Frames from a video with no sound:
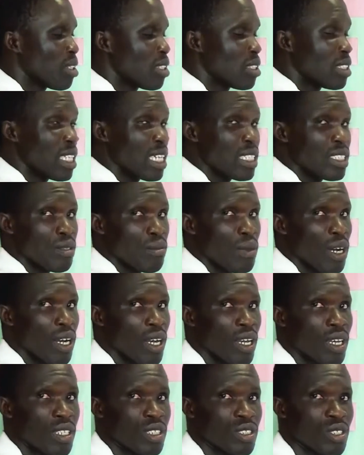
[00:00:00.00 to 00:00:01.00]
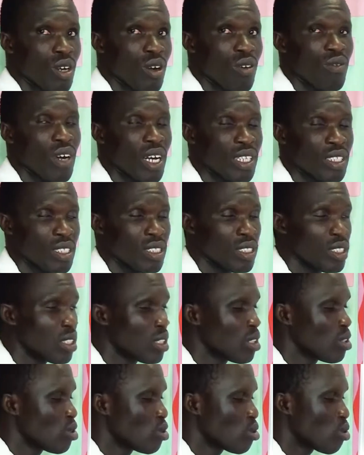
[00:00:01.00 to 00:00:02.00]
decimal. You convert it
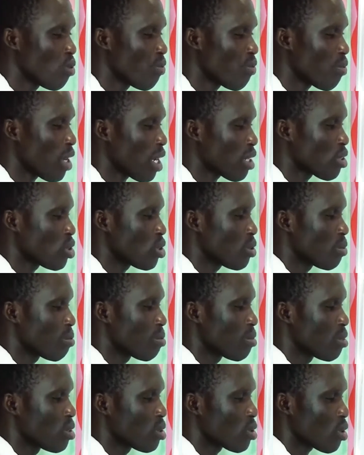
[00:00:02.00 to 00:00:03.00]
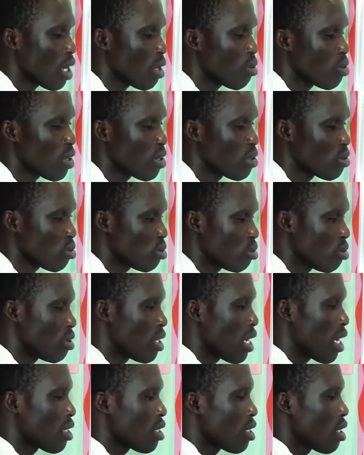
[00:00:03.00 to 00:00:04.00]
to fraction. So how are we going to do
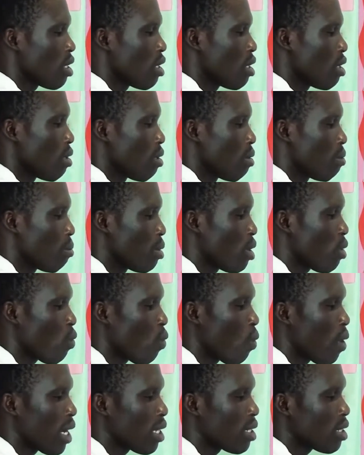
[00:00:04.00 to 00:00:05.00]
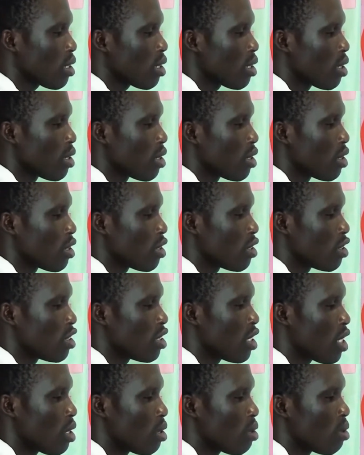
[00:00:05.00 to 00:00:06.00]
that? Pick 1,
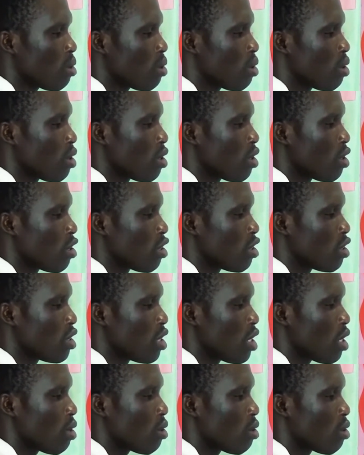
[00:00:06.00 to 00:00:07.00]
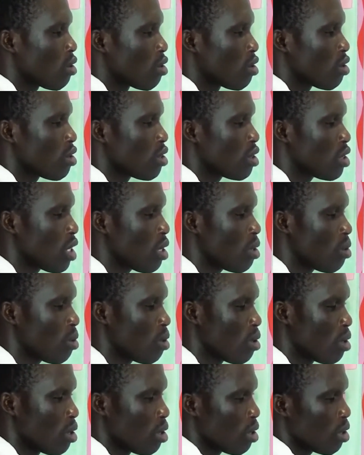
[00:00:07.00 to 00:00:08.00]
0, 0, 0.
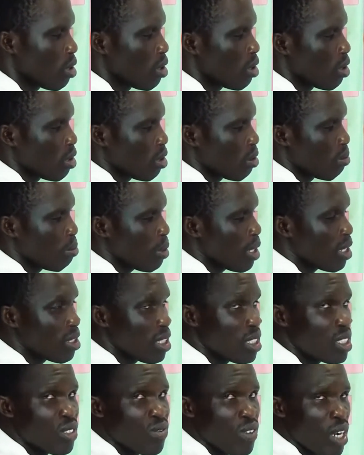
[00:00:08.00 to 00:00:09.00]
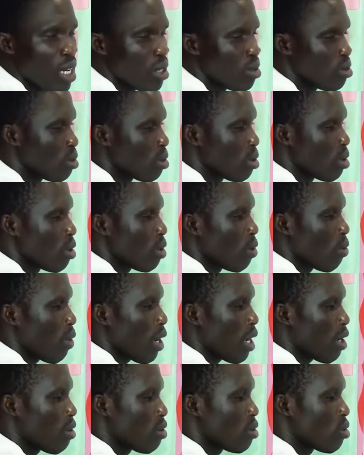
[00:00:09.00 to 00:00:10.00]
Pick this value. We
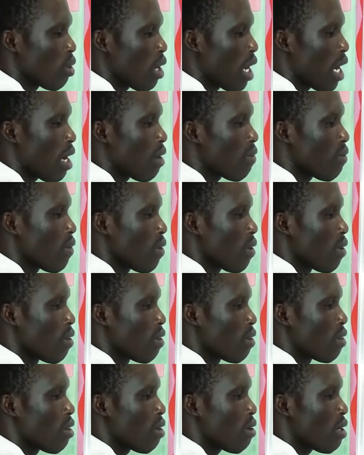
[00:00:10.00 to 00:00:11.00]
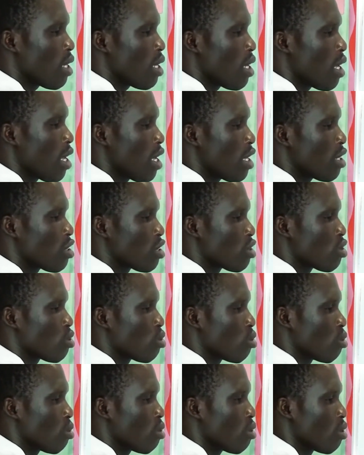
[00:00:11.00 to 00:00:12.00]
are going to have
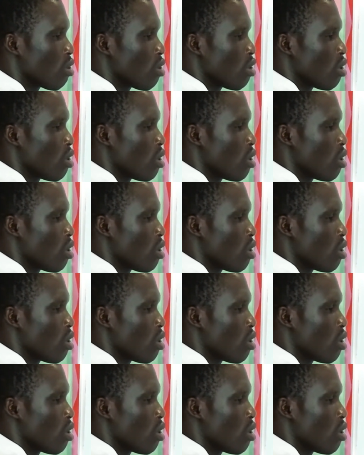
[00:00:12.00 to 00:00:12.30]
382